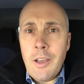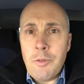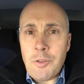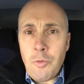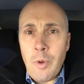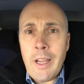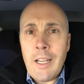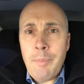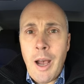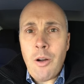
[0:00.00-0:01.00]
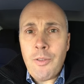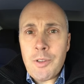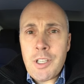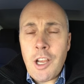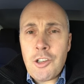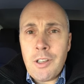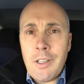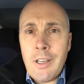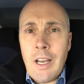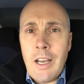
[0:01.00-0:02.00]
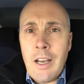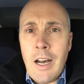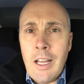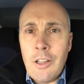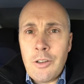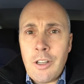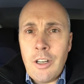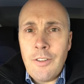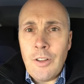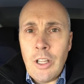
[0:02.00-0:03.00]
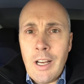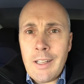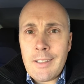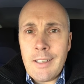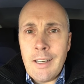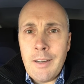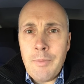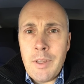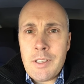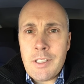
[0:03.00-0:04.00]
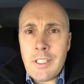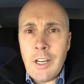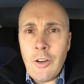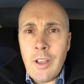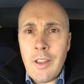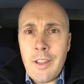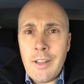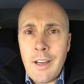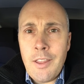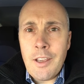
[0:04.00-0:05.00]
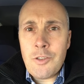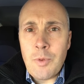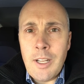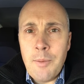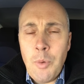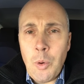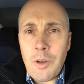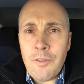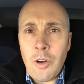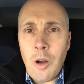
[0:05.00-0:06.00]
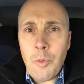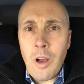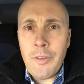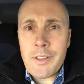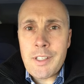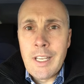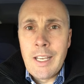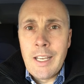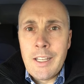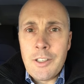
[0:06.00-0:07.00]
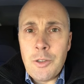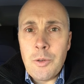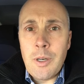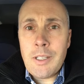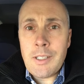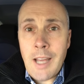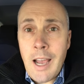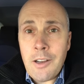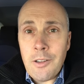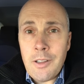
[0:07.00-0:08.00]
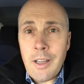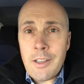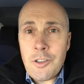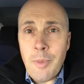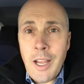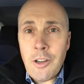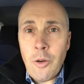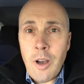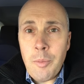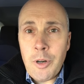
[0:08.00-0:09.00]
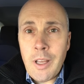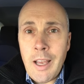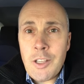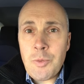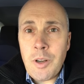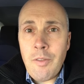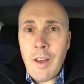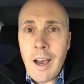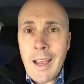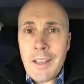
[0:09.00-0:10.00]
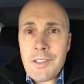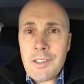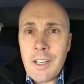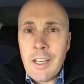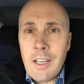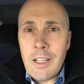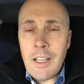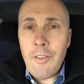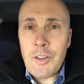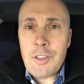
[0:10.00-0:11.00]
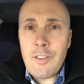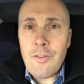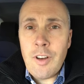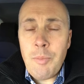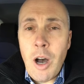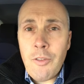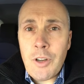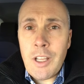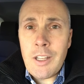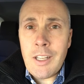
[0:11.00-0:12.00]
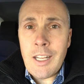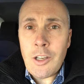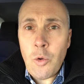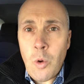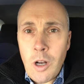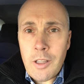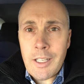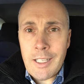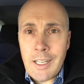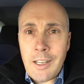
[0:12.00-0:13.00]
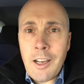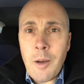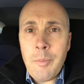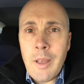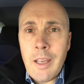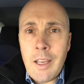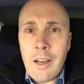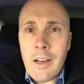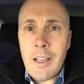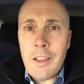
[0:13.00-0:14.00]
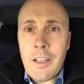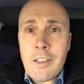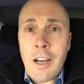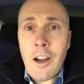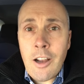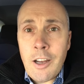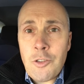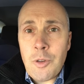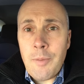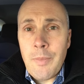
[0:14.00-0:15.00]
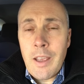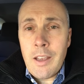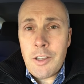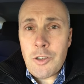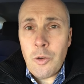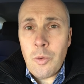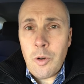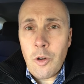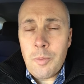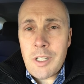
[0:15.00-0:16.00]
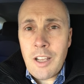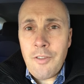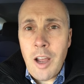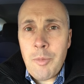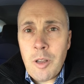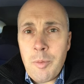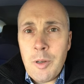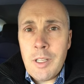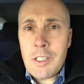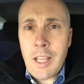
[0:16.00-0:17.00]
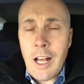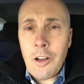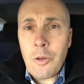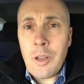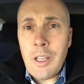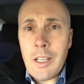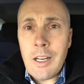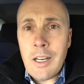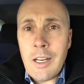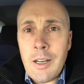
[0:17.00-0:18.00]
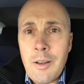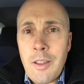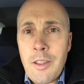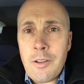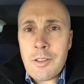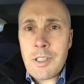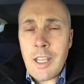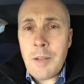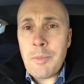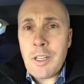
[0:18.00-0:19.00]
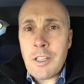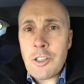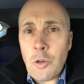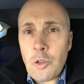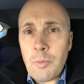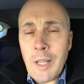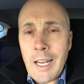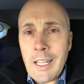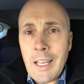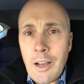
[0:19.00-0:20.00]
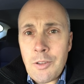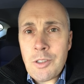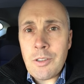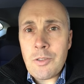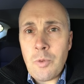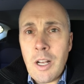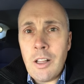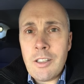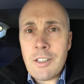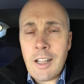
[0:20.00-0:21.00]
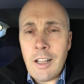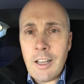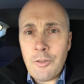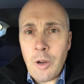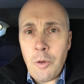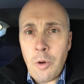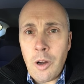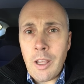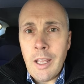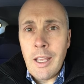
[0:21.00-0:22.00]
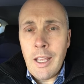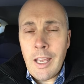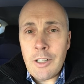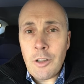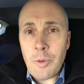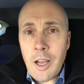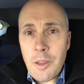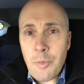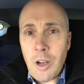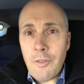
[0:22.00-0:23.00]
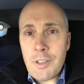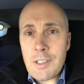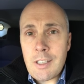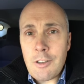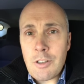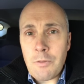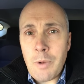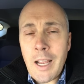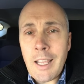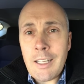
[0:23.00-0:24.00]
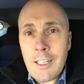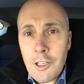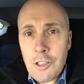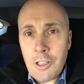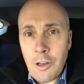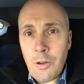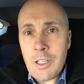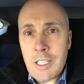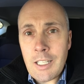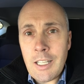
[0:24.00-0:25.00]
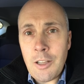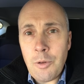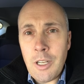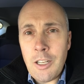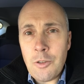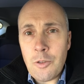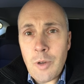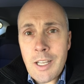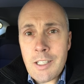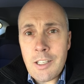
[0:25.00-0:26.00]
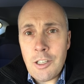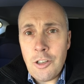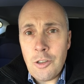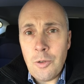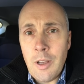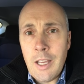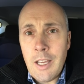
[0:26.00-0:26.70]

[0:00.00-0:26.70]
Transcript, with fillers: It was a really powerful session. Uh, I learned an awful lot. Um, this is an area that I think is really important for our province to uh, to tackle. As you might know, Alberta has one of the highest levels of poverty and inequality in income uh, in the entire country. So, groups like Vibrant Communities Calgary, uh, there's the Edmonton Social Planning Council as well, has done a lot of great work. And all around the province, there's a recognition increasingly that we need to address this issue.